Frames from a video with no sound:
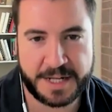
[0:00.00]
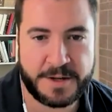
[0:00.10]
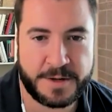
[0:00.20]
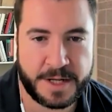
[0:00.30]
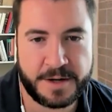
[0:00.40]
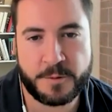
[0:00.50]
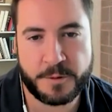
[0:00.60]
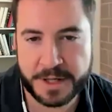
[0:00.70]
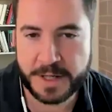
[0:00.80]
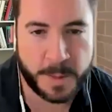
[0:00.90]
I know, eh,
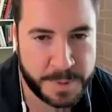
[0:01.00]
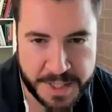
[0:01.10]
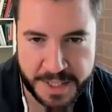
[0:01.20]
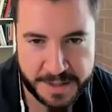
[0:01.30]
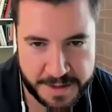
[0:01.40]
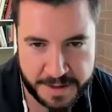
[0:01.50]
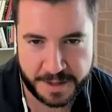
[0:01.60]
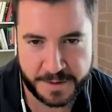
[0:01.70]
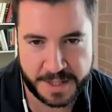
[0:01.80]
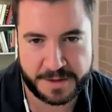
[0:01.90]
or a company, you know,